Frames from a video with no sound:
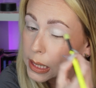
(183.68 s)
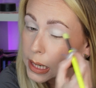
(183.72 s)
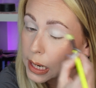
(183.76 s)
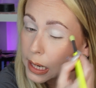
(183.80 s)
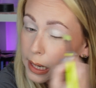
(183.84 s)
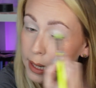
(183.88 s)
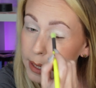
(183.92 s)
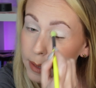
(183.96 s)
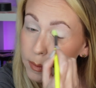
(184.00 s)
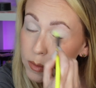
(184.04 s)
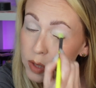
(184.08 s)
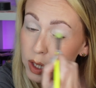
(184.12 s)

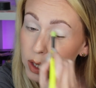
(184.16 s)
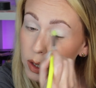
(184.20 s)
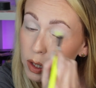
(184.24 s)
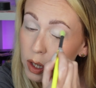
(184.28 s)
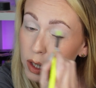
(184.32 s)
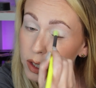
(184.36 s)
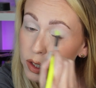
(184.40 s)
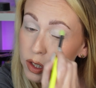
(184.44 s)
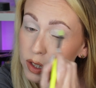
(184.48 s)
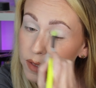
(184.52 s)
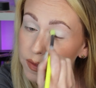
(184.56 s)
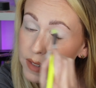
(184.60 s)
times,
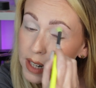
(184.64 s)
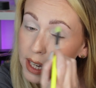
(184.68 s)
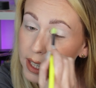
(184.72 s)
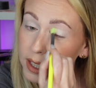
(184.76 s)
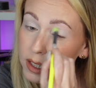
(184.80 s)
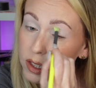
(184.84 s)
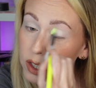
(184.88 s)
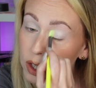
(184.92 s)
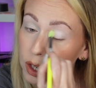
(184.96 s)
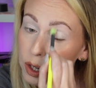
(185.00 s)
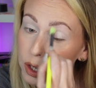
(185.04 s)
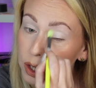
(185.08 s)
lots of
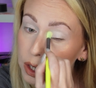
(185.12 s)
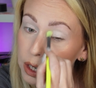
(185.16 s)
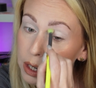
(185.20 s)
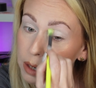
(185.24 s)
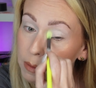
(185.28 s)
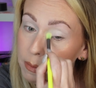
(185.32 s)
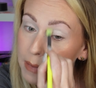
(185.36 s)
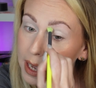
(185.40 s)
nice new